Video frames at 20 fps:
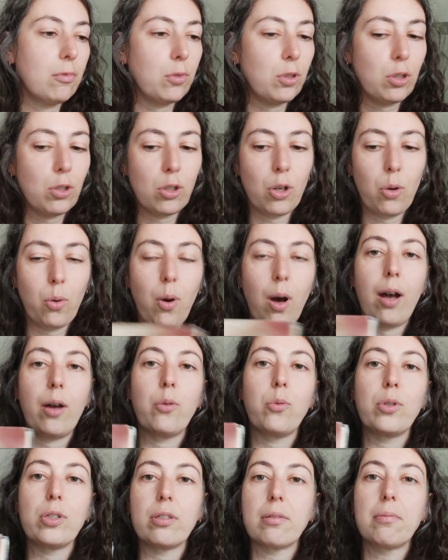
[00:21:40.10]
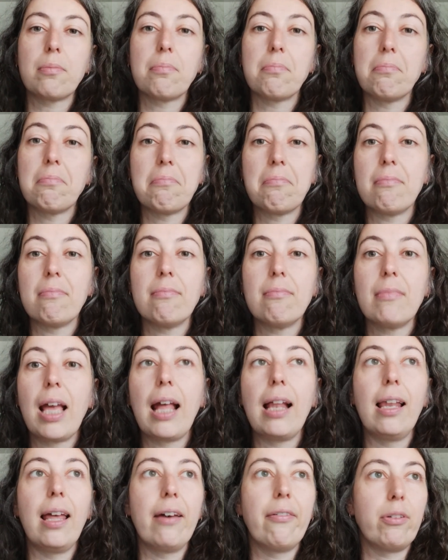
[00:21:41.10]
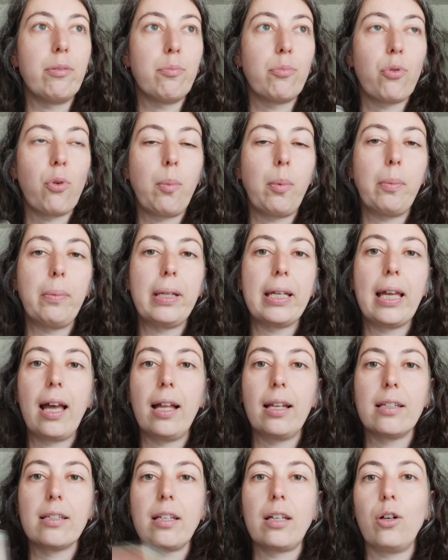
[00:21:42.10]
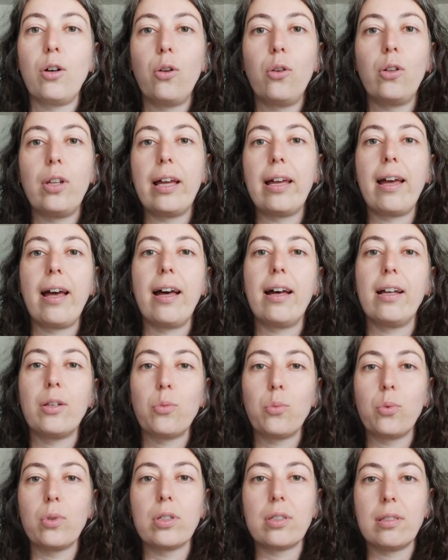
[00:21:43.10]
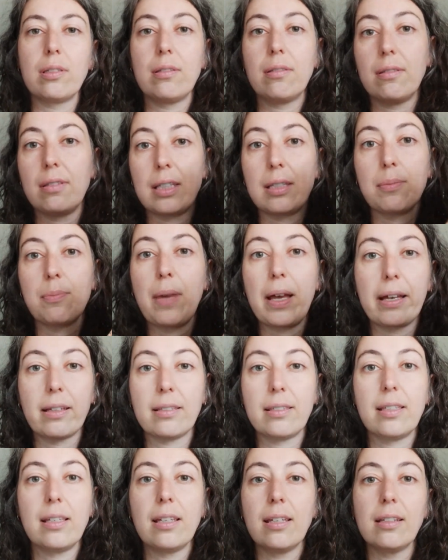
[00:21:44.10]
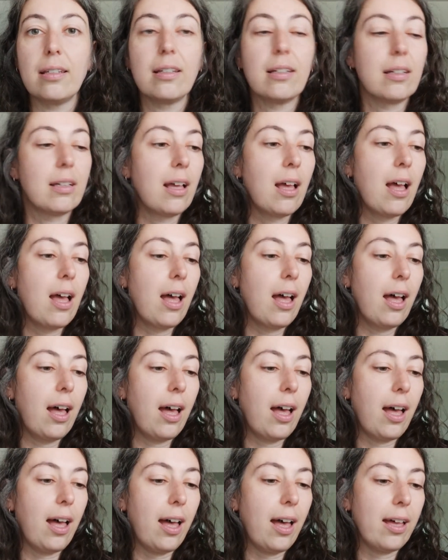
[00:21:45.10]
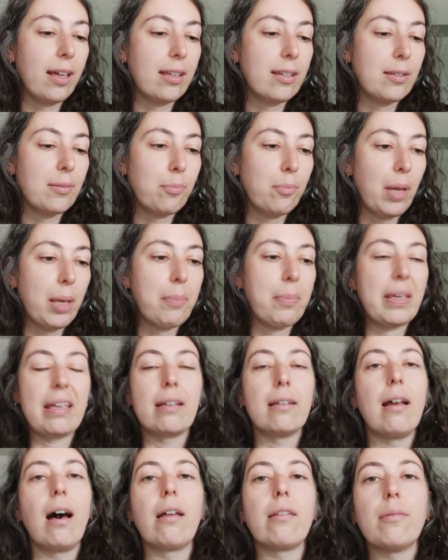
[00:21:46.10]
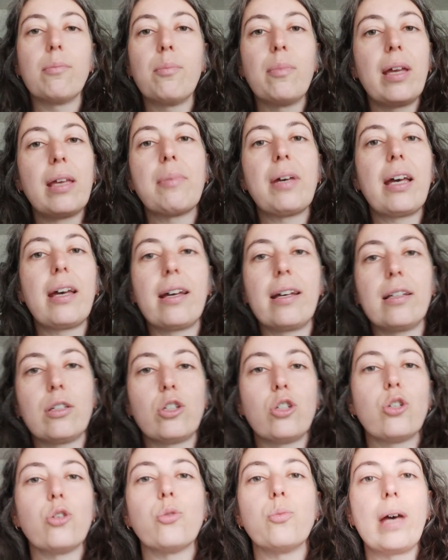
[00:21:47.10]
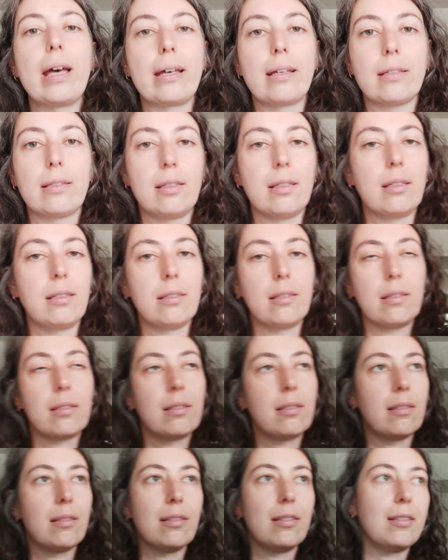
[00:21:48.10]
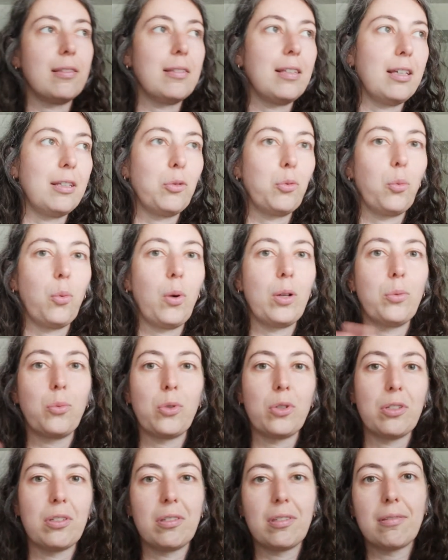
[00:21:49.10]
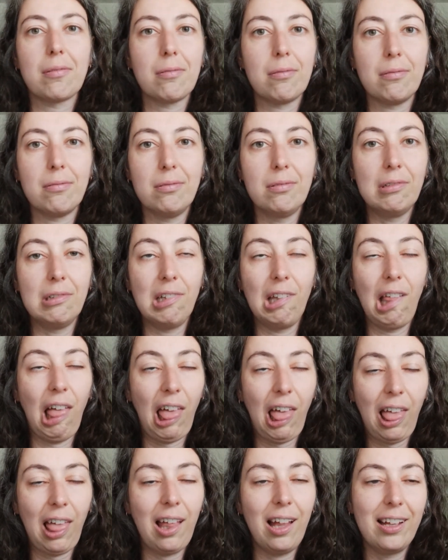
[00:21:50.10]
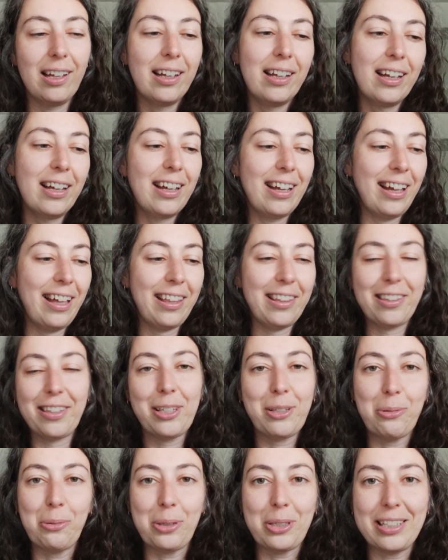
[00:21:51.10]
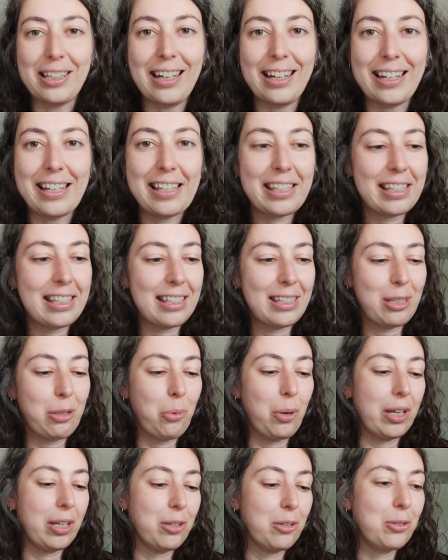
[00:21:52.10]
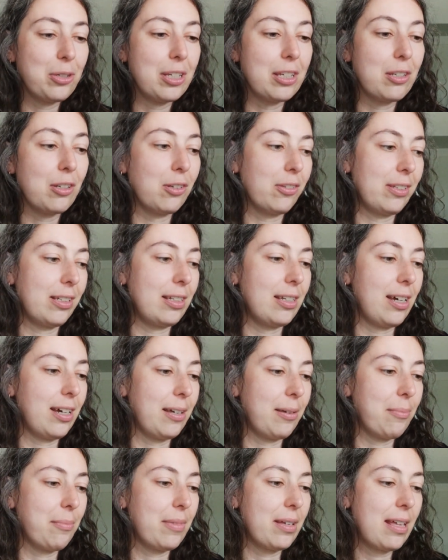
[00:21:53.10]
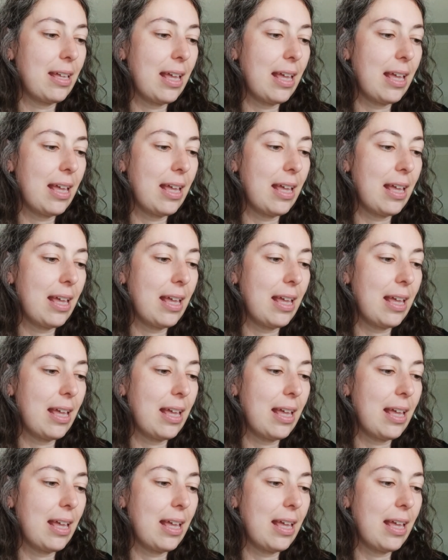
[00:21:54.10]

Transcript: you know, I was 11 probably, and all I had was this magazine. And maybe another, maybe I had two magazines, and one was, uh, and this was nice. So I used it all the time.